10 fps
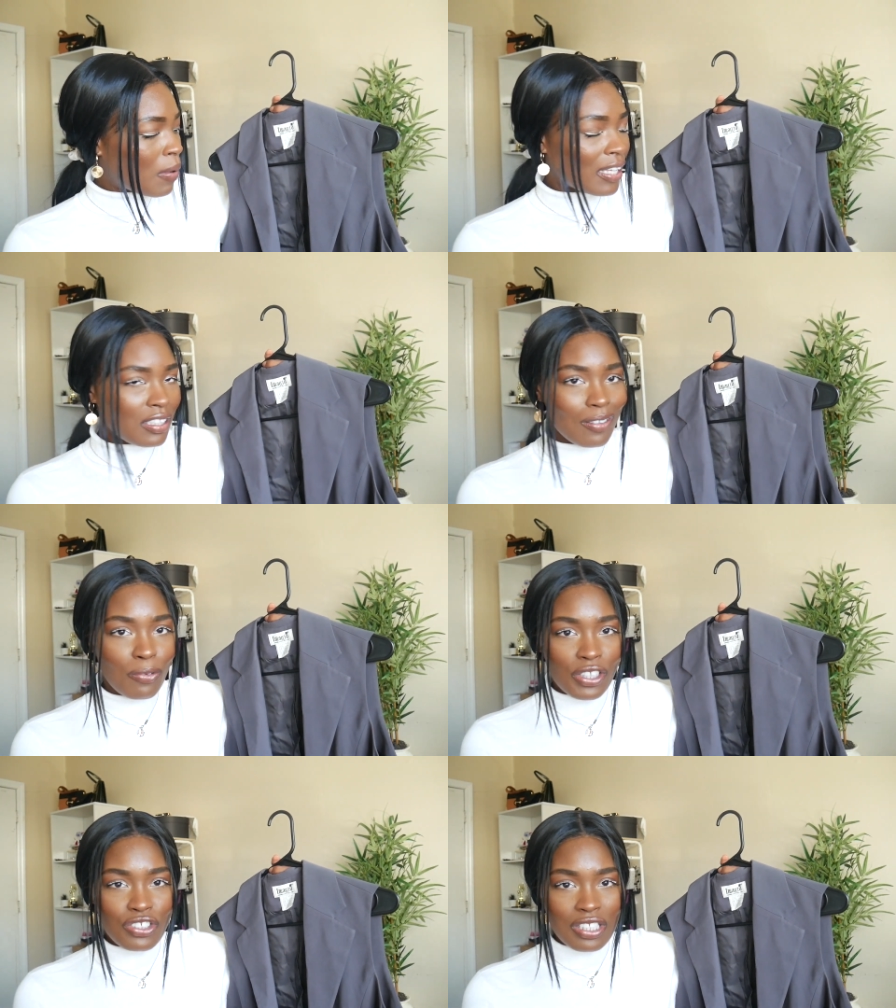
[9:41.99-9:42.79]
but I did
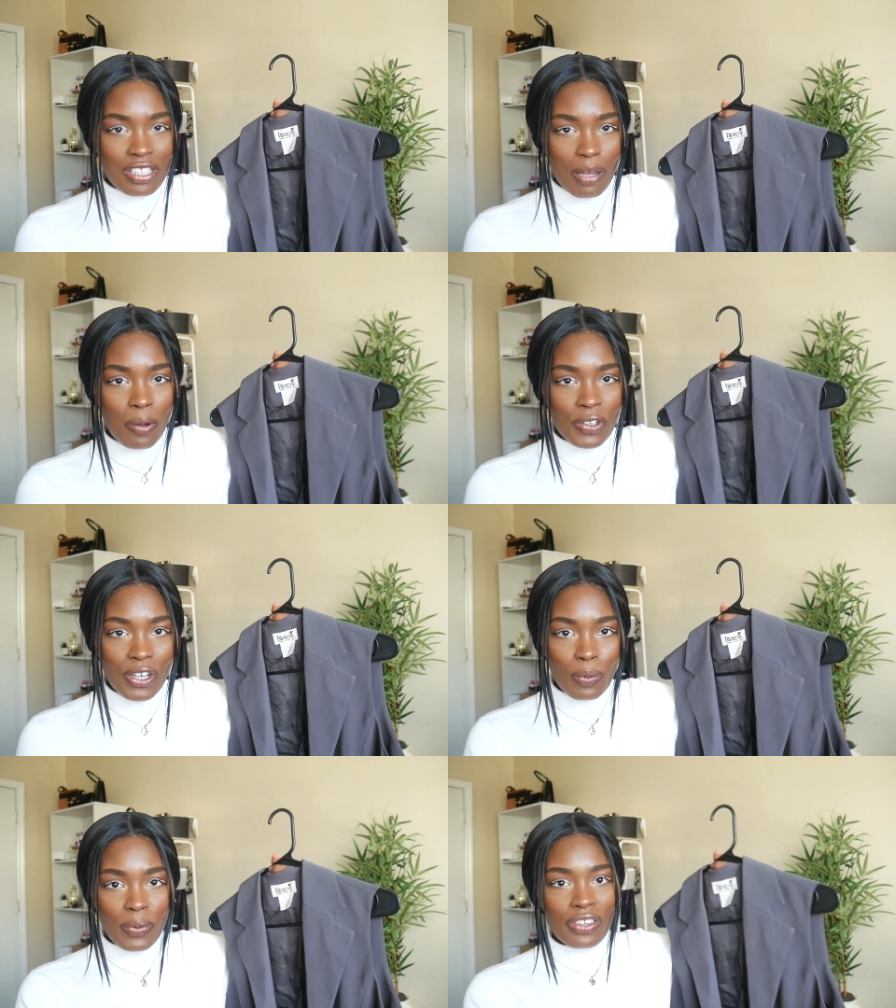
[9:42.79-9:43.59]
want to just come on
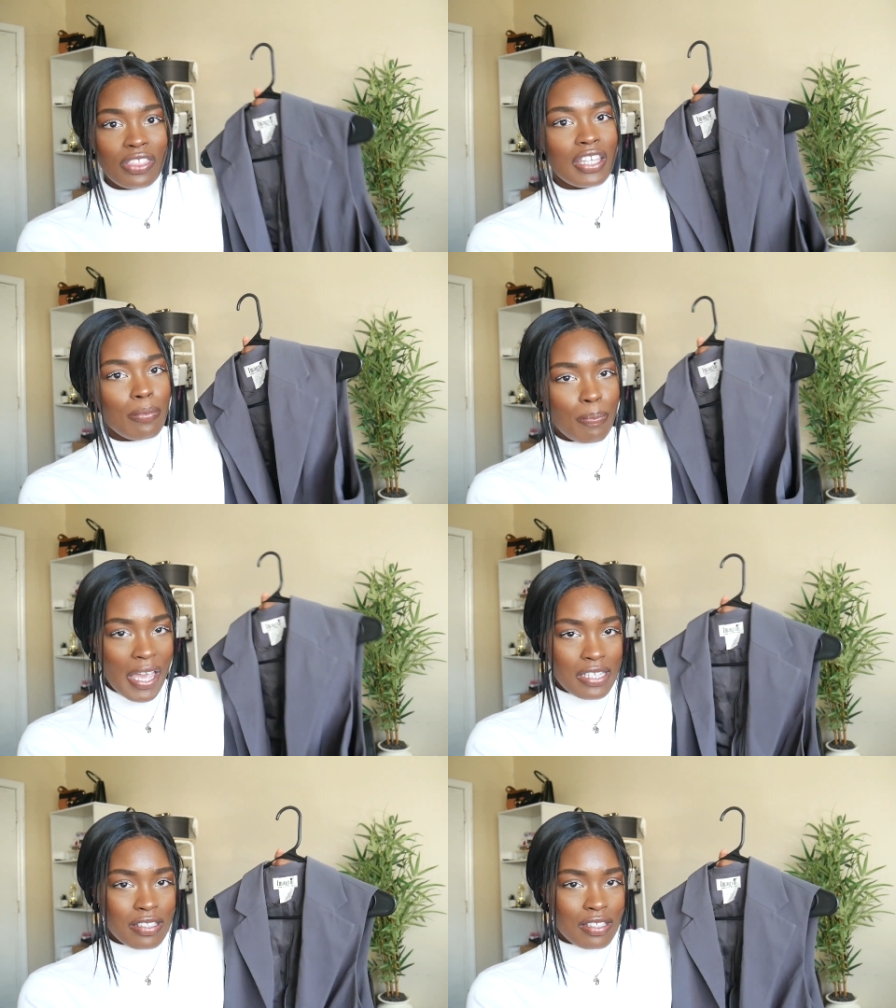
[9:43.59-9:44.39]
here with the
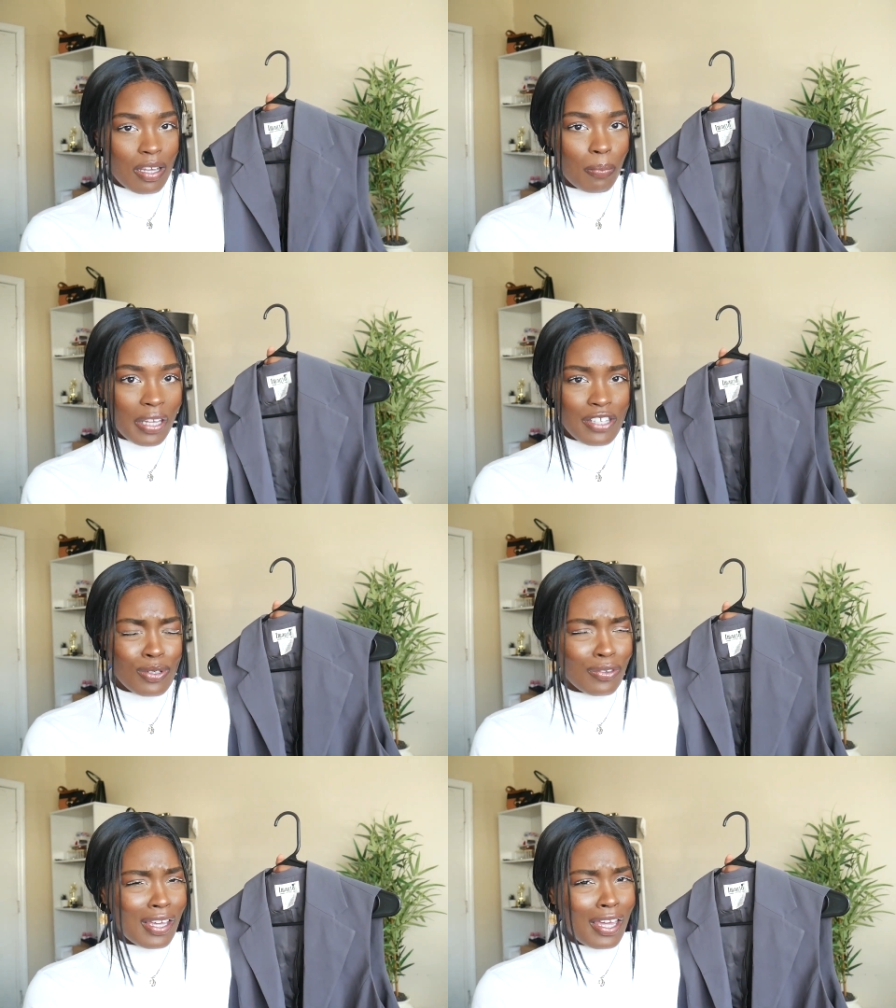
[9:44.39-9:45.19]
basic
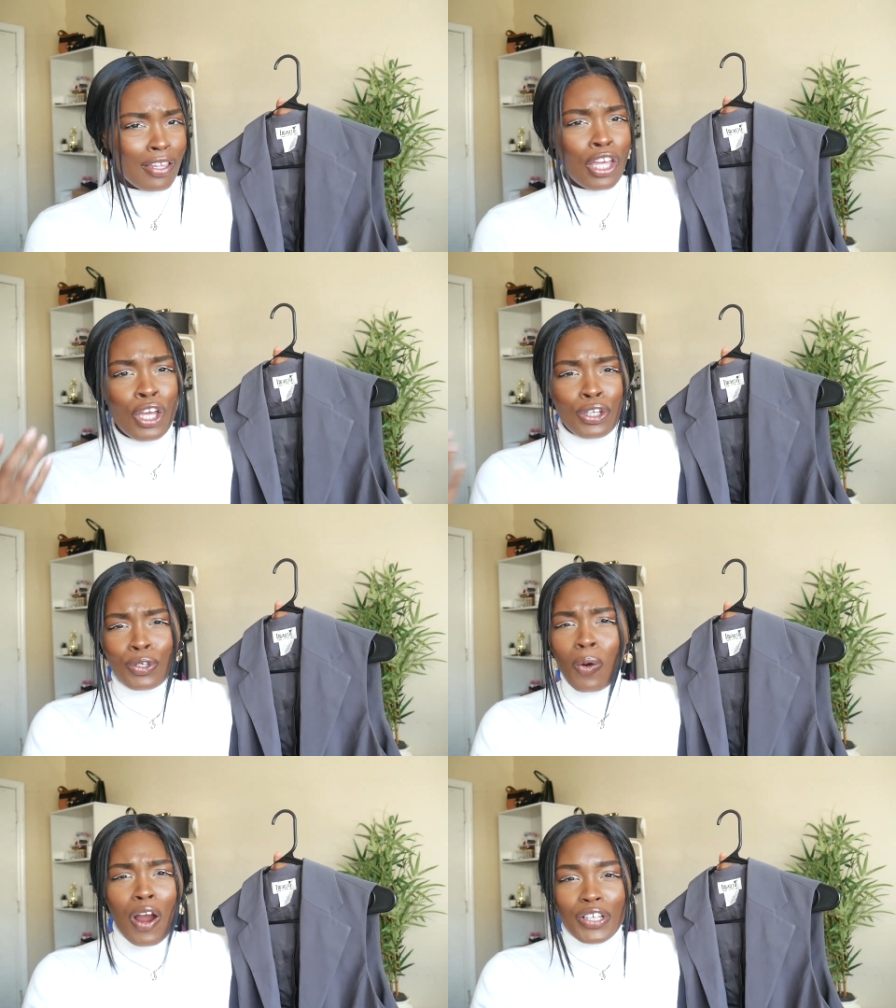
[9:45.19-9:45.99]
blazer that
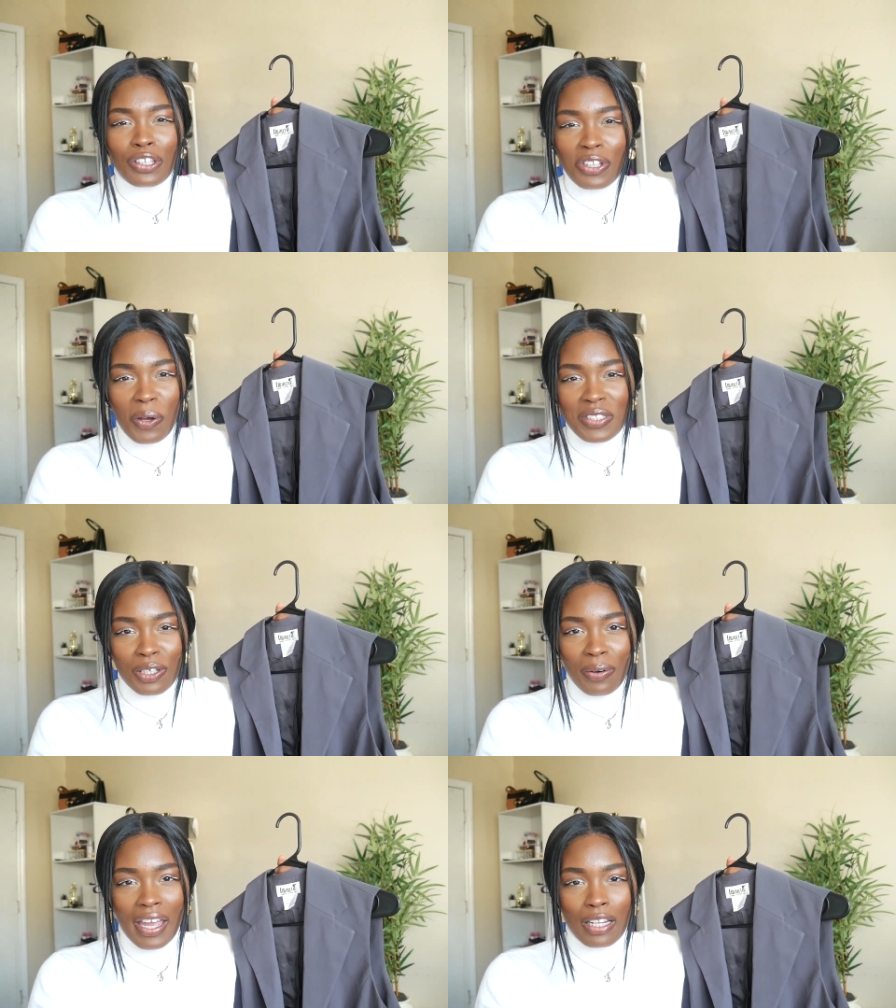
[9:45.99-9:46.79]
you already know is
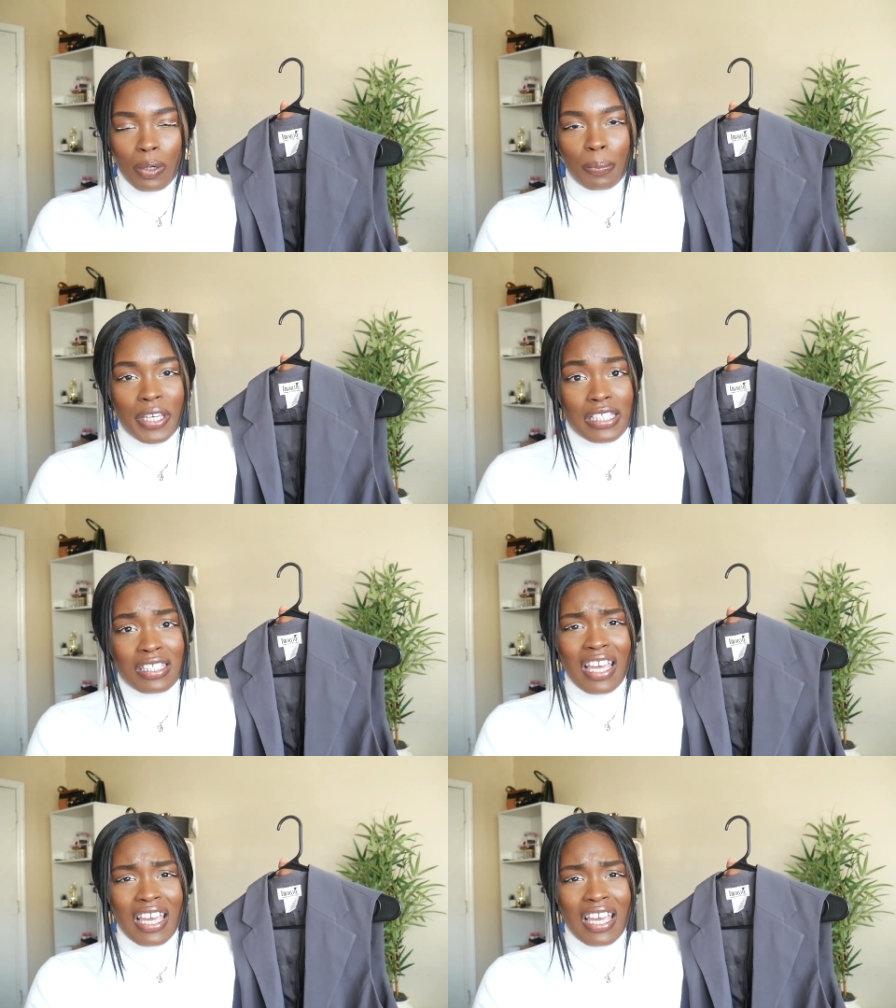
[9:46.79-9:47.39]
a great outerwear piece.